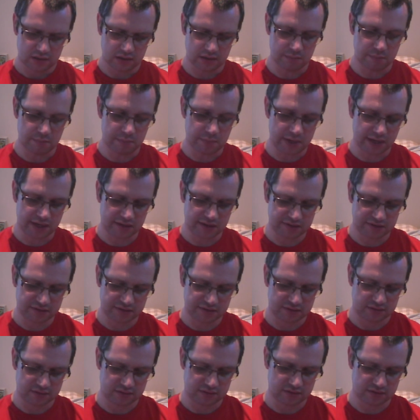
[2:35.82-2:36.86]
the
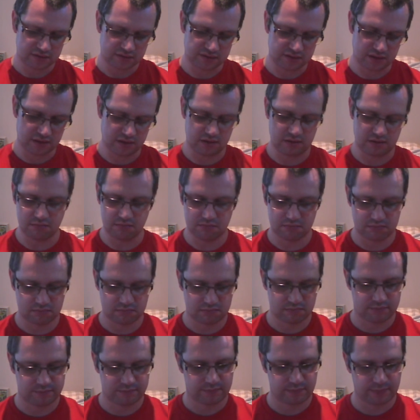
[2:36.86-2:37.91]
mix that's in them,
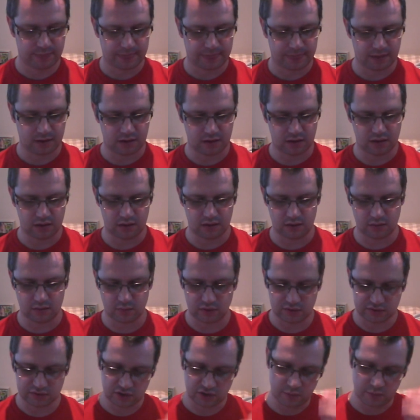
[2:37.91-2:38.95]

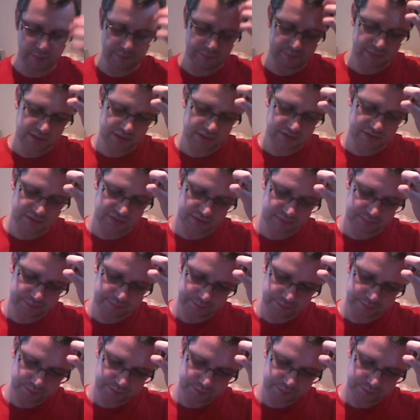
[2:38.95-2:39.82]
what type of mix,